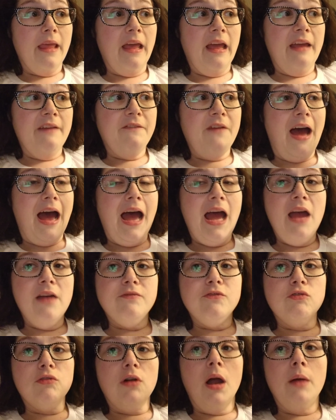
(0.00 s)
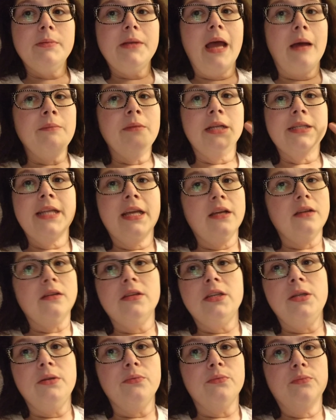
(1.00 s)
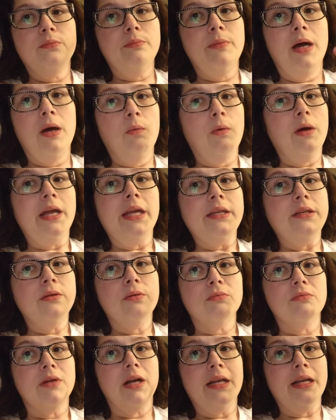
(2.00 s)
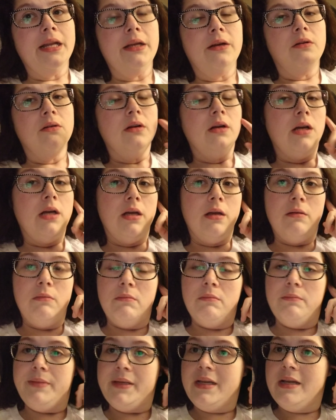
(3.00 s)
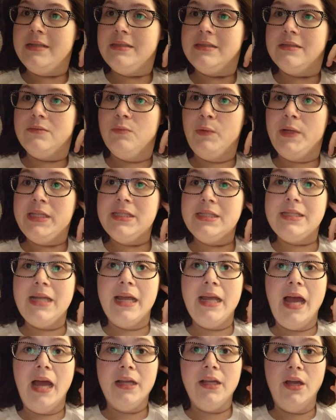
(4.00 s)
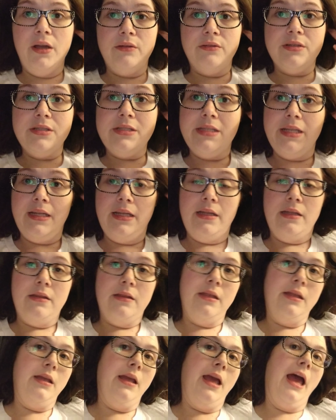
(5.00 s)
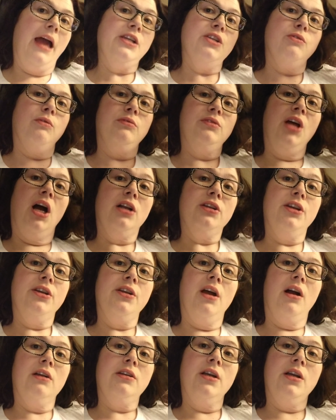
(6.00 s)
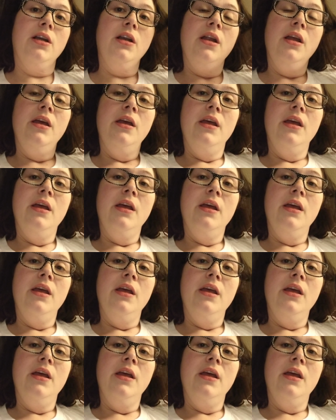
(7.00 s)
If I have dropped, I'm not telling you my weight right now, um, because Wednesday I go to see the actual doctor doctor,